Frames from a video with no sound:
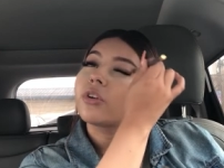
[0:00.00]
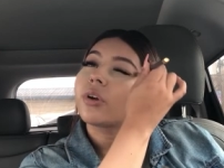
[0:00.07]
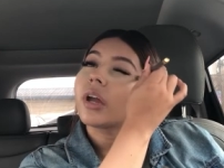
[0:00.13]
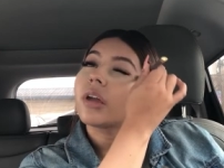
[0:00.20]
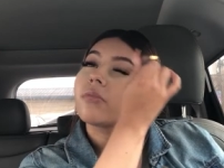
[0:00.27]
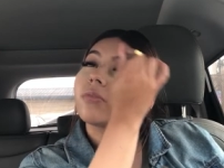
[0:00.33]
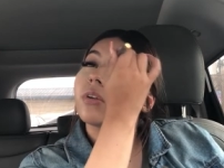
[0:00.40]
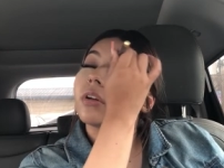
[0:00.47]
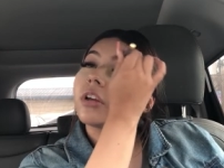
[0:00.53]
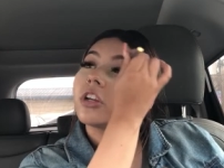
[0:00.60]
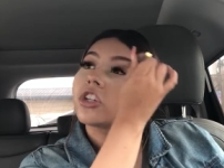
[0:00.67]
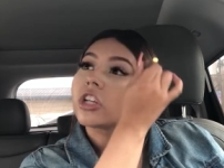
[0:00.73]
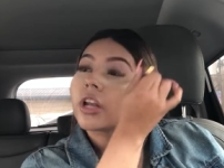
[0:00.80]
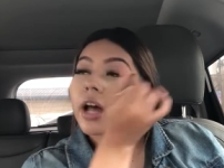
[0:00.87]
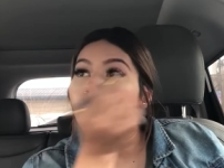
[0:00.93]
grateful. He
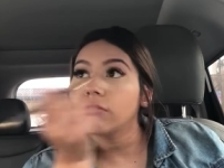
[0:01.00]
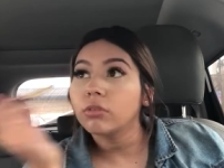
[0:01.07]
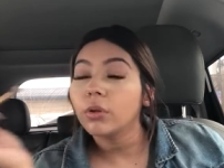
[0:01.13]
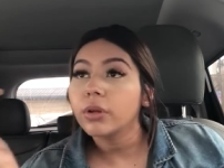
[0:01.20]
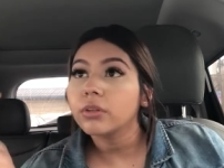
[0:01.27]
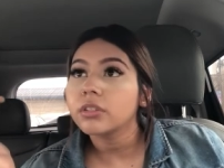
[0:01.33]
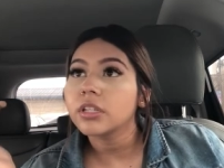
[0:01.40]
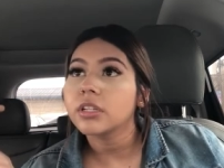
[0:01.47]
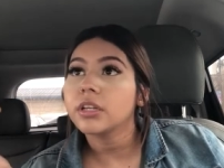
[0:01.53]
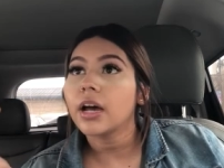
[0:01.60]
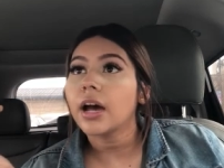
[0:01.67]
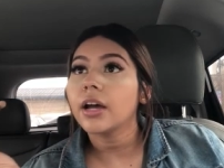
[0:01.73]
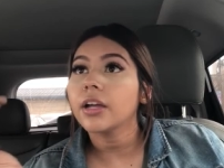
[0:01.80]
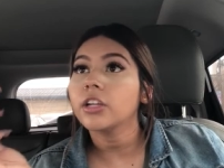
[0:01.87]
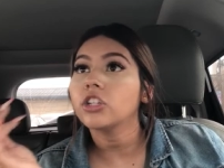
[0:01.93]
should have loyalty.
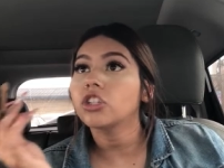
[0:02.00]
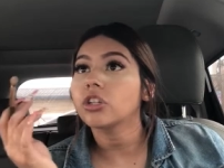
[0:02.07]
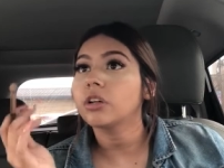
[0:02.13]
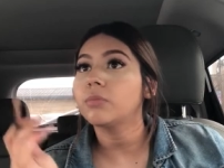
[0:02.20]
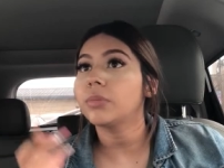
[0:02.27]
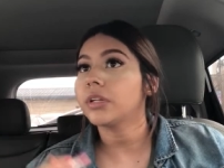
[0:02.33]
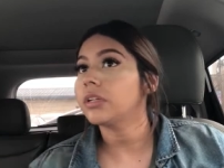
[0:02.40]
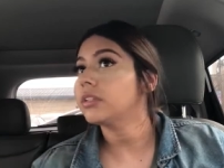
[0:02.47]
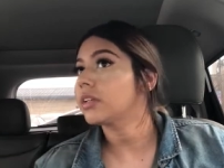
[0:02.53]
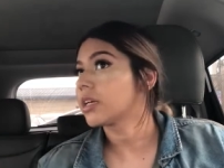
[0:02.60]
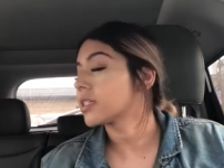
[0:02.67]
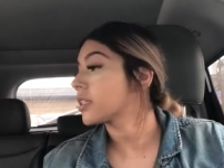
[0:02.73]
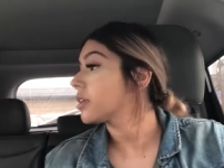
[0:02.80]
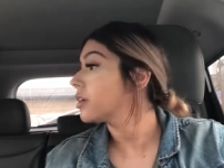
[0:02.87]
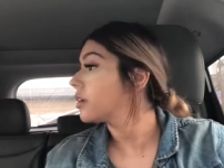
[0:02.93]
Yeah, he should, but he
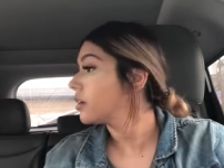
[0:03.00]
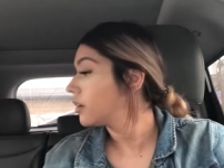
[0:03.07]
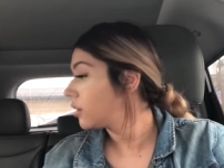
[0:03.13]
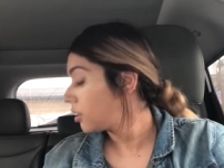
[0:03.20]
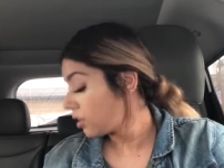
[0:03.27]
doesn't.